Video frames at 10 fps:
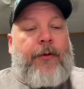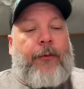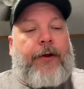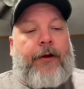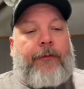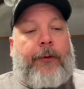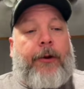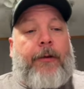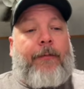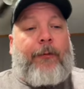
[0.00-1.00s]
with comfort
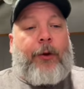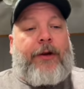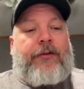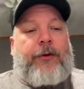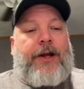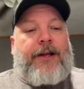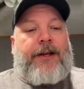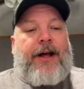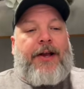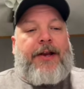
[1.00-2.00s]
grip,
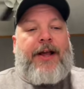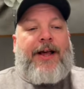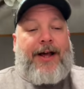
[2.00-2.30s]
$42.99.